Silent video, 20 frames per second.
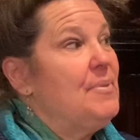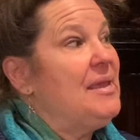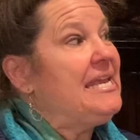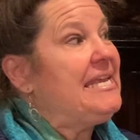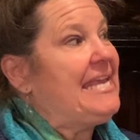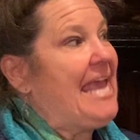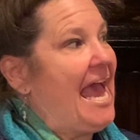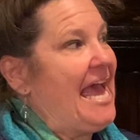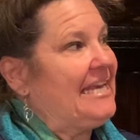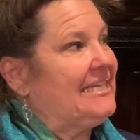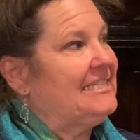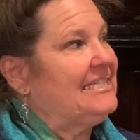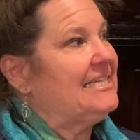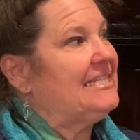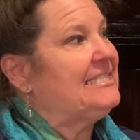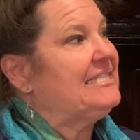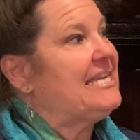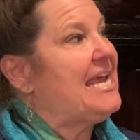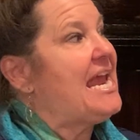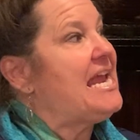began to
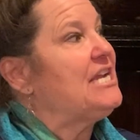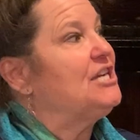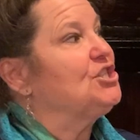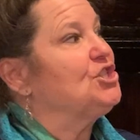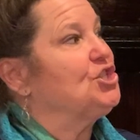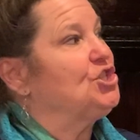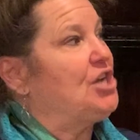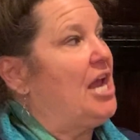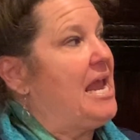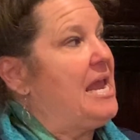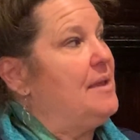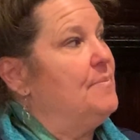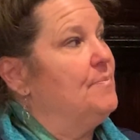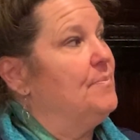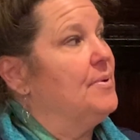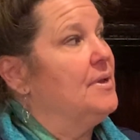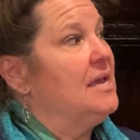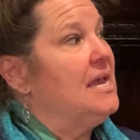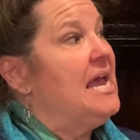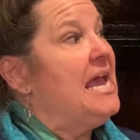take shape,
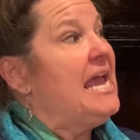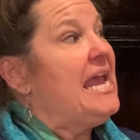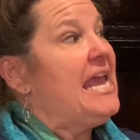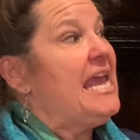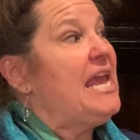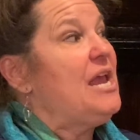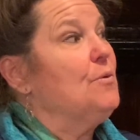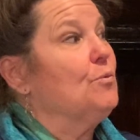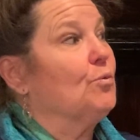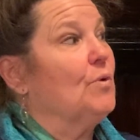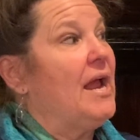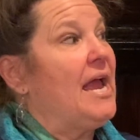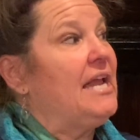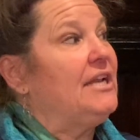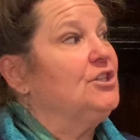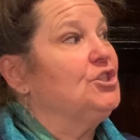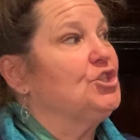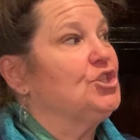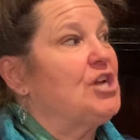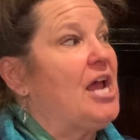he
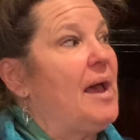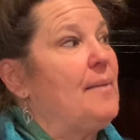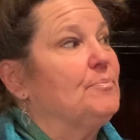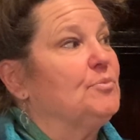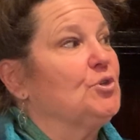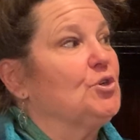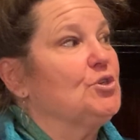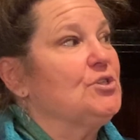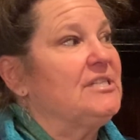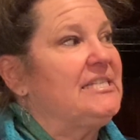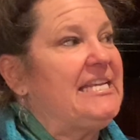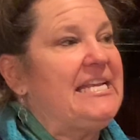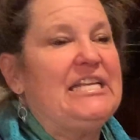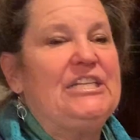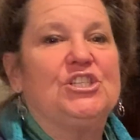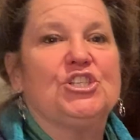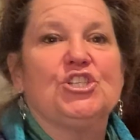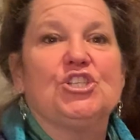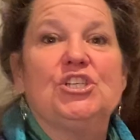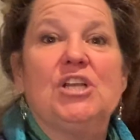read chapters
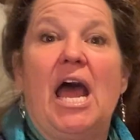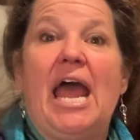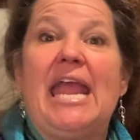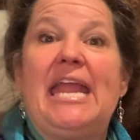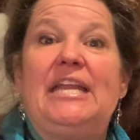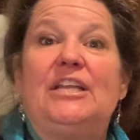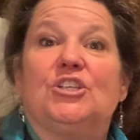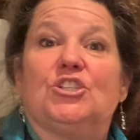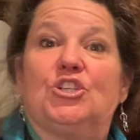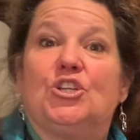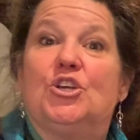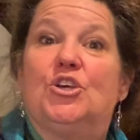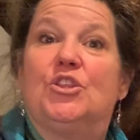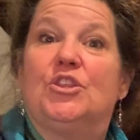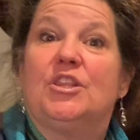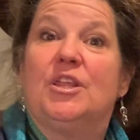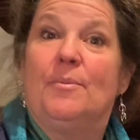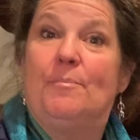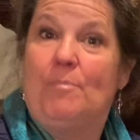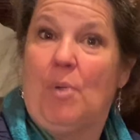each night to
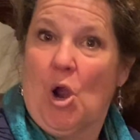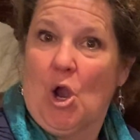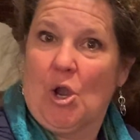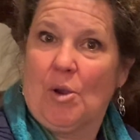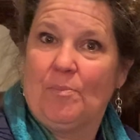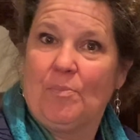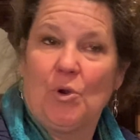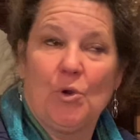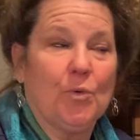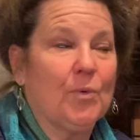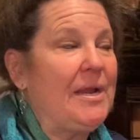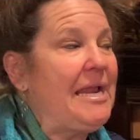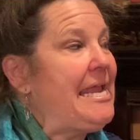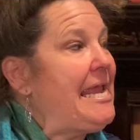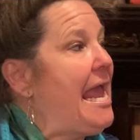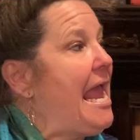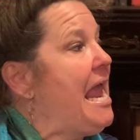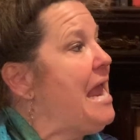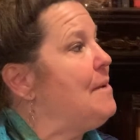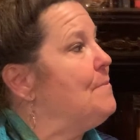the
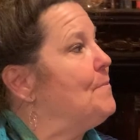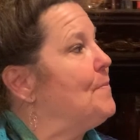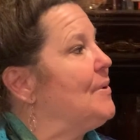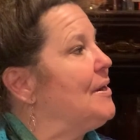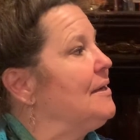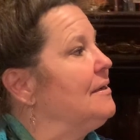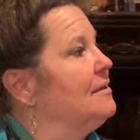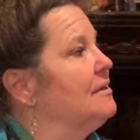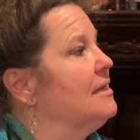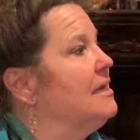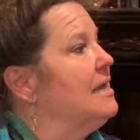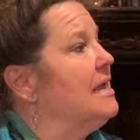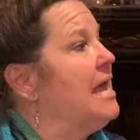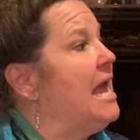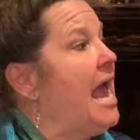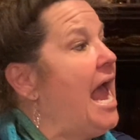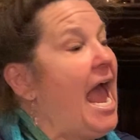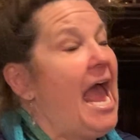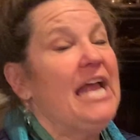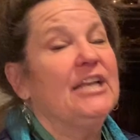Barbary ape.
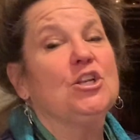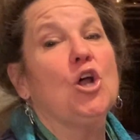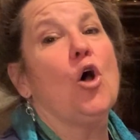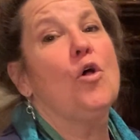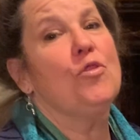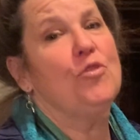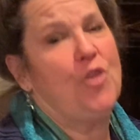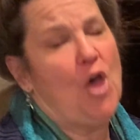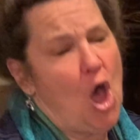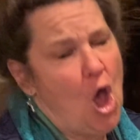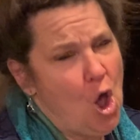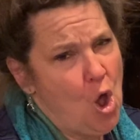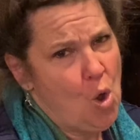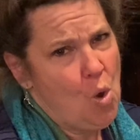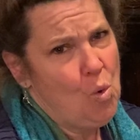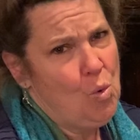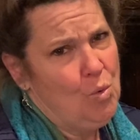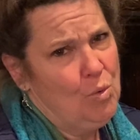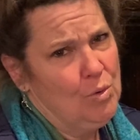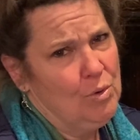And
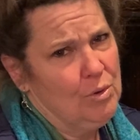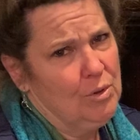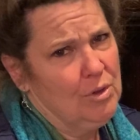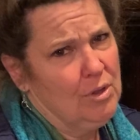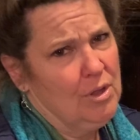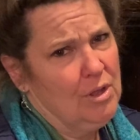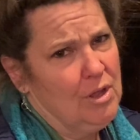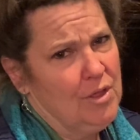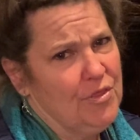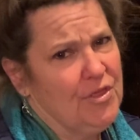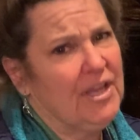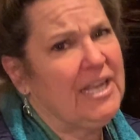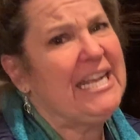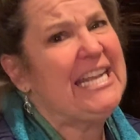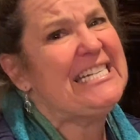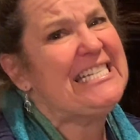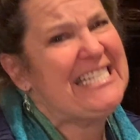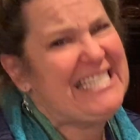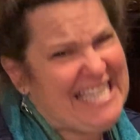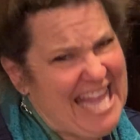although the
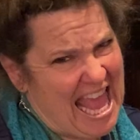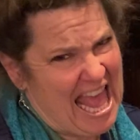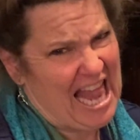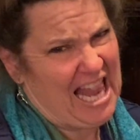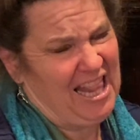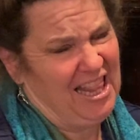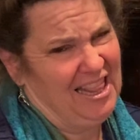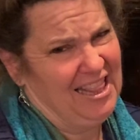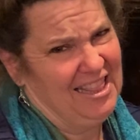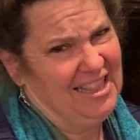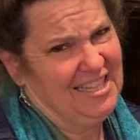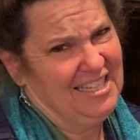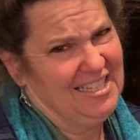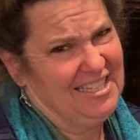gazelle